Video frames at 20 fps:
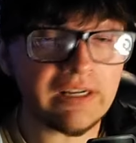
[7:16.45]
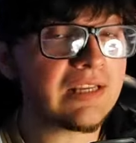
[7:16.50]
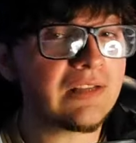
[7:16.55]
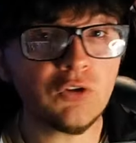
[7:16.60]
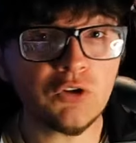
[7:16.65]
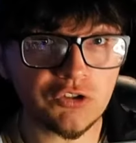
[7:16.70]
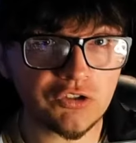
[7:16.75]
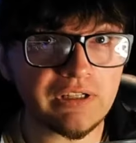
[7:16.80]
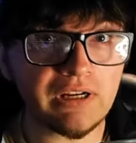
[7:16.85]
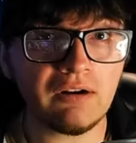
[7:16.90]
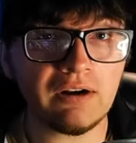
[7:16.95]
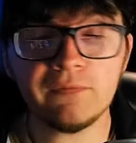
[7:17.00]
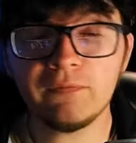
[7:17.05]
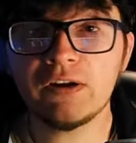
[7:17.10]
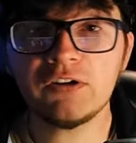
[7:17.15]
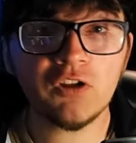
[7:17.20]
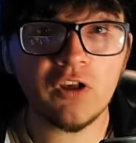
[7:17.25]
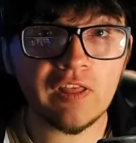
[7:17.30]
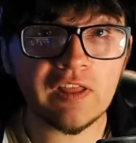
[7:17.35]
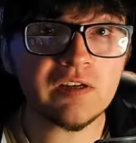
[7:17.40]
It looks scary. If I
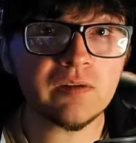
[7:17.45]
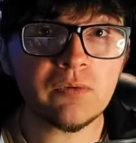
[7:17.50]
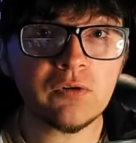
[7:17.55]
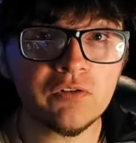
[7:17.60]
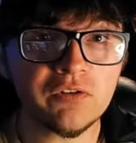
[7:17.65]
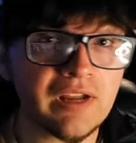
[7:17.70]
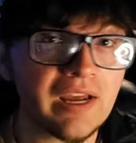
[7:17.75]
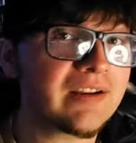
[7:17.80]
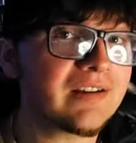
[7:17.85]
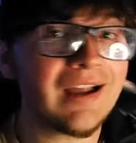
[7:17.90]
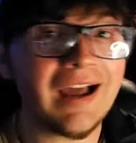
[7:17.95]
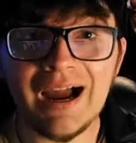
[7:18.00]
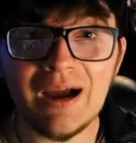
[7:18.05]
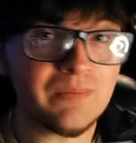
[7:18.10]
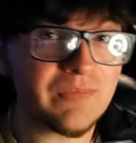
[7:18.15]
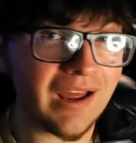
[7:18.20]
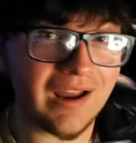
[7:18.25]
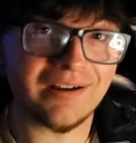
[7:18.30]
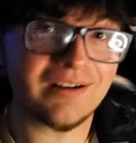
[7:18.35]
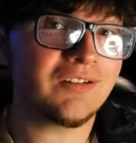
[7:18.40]
saw that in Moon night, I'm
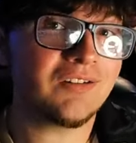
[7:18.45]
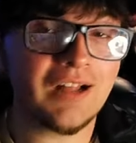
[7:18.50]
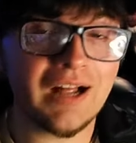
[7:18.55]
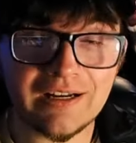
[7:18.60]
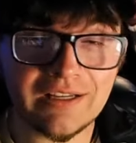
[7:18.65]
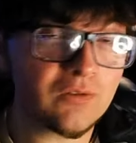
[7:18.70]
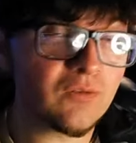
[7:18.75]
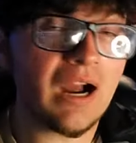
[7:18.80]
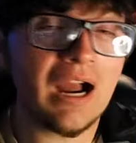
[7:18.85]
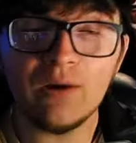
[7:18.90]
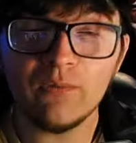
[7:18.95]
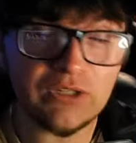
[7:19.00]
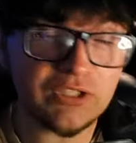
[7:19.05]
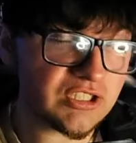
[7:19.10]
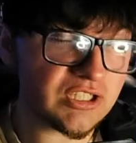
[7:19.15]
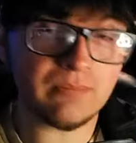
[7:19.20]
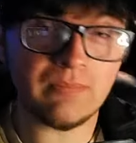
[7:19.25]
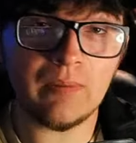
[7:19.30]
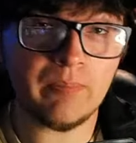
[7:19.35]
not going to lie to you, I would shit my